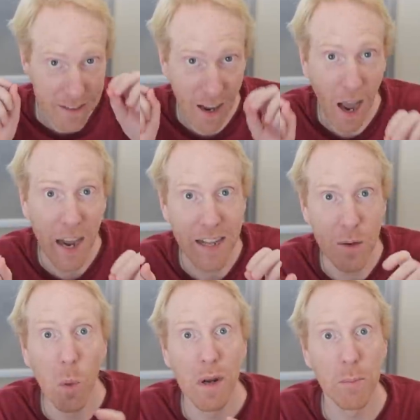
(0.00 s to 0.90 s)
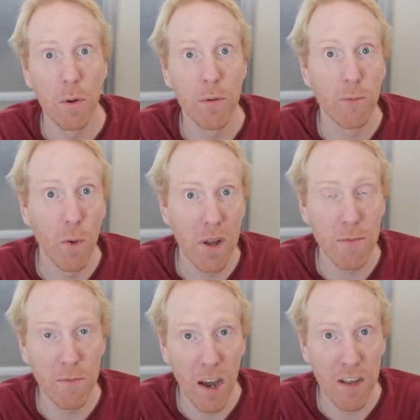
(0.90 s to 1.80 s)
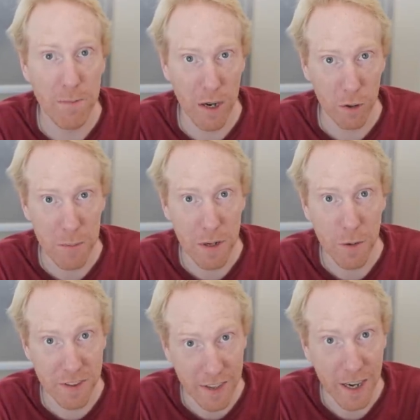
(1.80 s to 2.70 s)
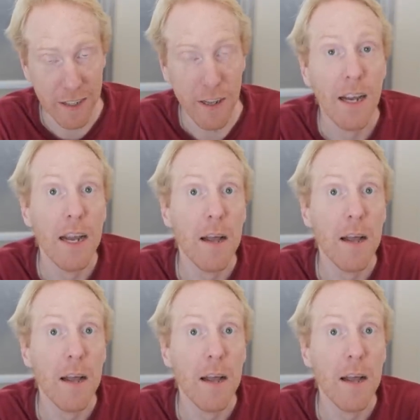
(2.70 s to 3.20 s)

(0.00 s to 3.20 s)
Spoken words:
tiny 1.45 micrometer side